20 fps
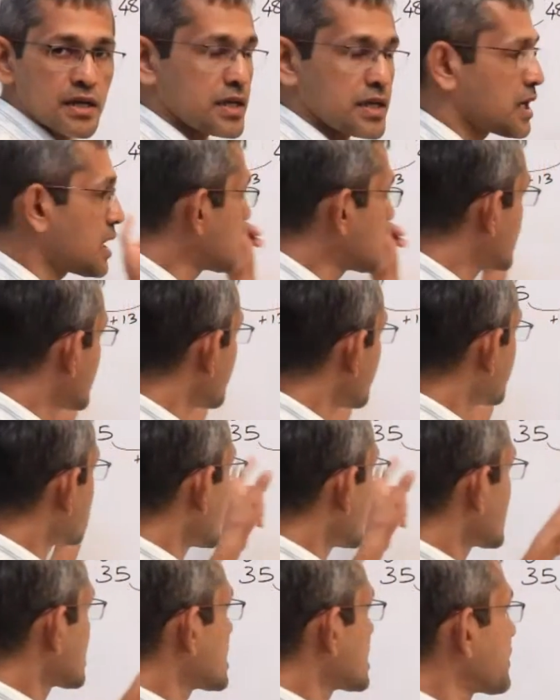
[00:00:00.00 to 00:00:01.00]
Either you
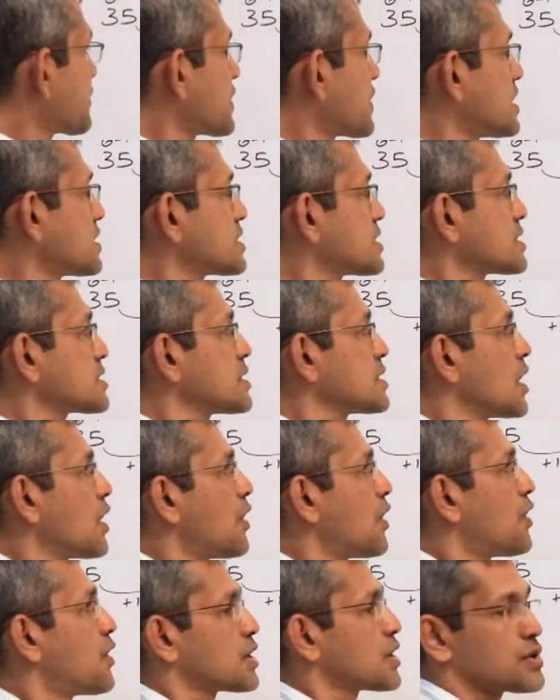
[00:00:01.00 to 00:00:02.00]
take the differences
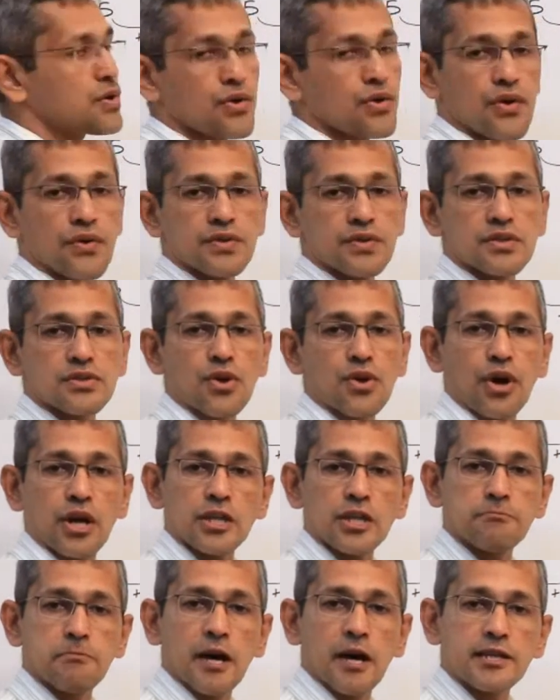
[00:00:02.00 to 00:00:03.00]
or you go with the
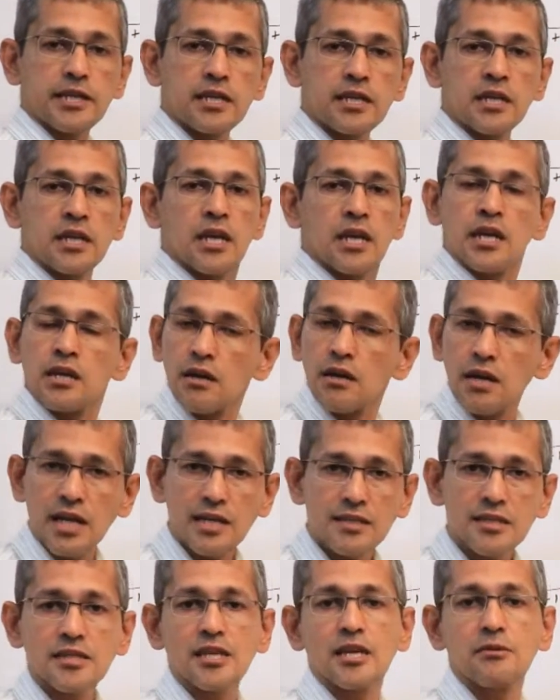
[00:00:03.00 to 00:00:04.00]
squares pattern, you'll
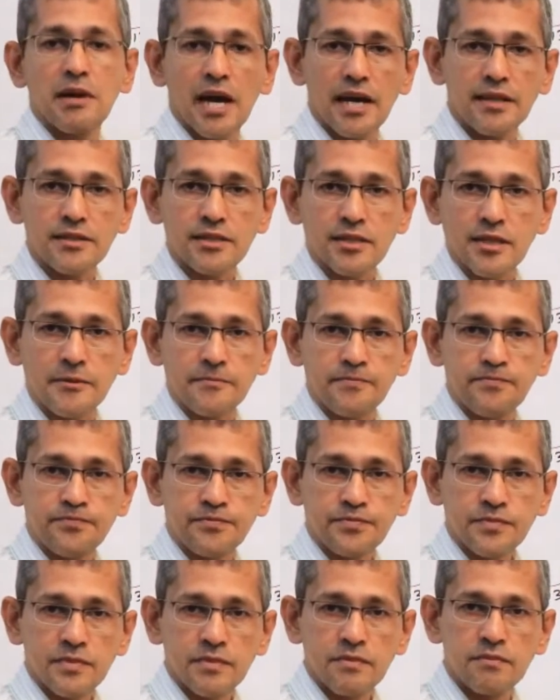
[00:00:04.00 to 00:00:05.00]
get the same answer.
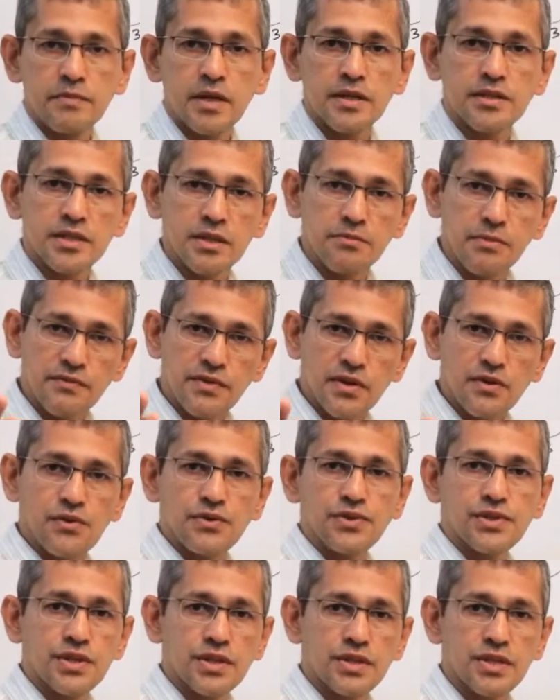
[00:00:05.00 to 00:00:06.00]
But some of the
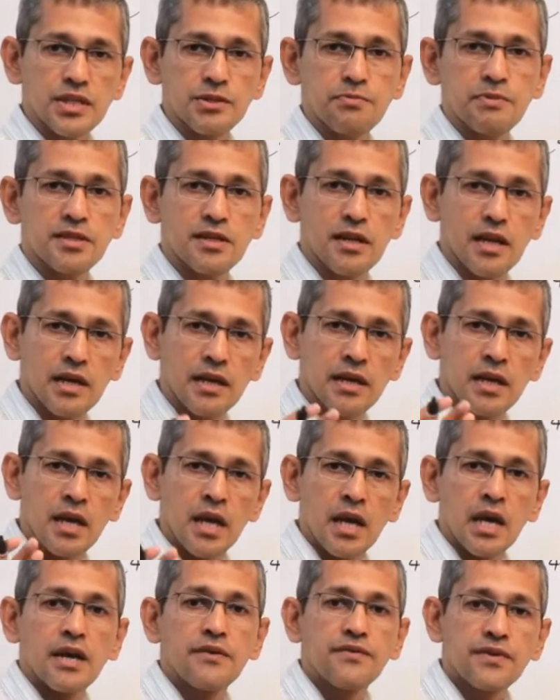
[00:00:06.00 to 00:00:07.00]
questions, especially
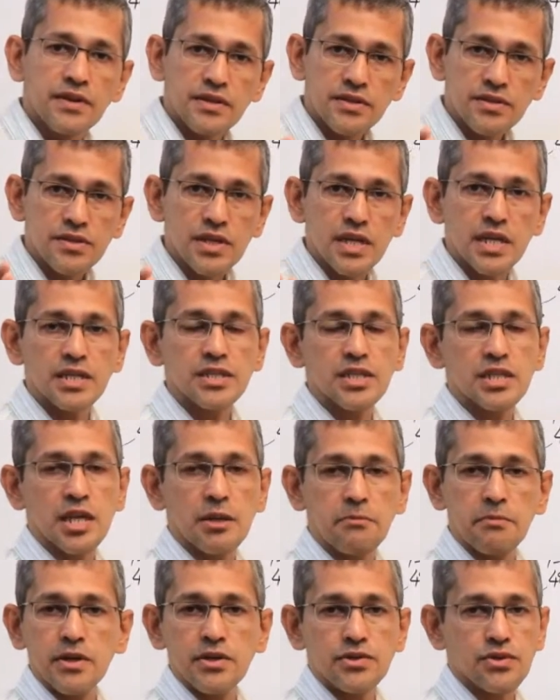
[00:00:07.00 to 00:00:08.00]
if it is 3-digit
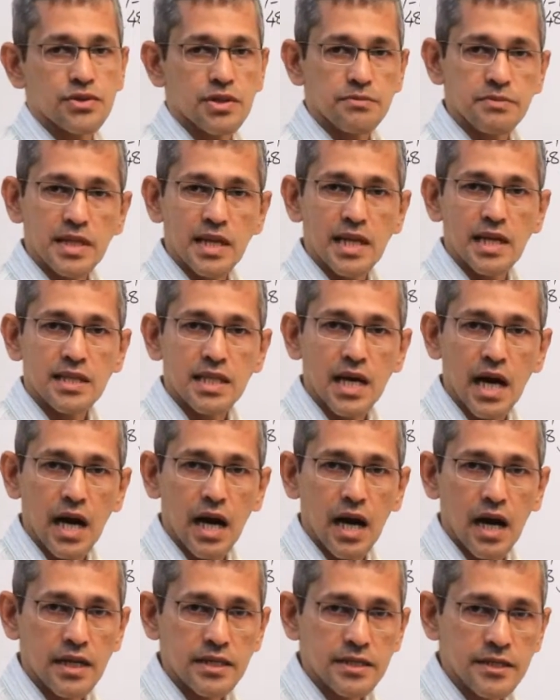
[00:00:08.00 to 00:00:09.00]
numbers or something like
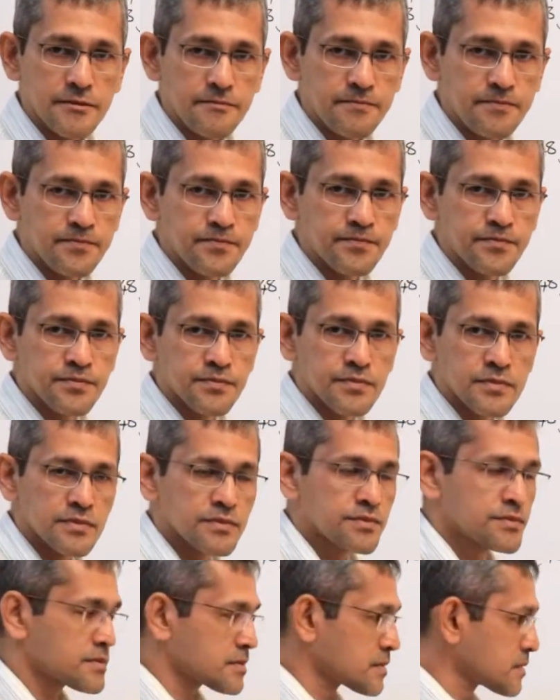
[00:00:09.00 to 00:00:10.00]
that,
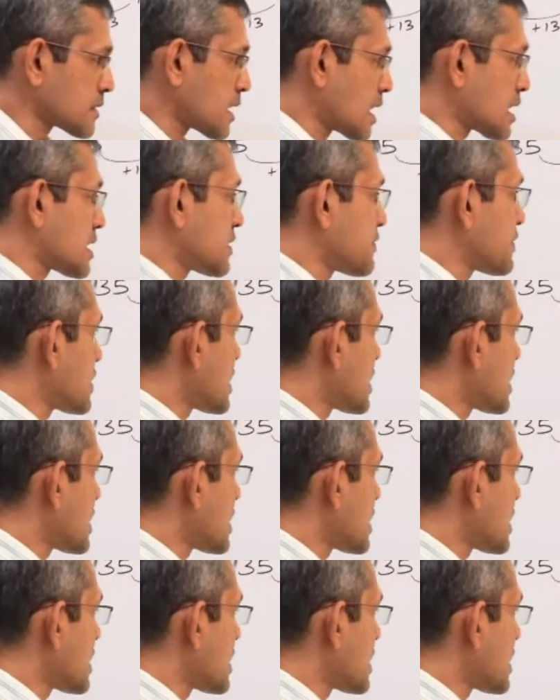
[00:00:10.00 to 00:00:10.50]
I'll give you an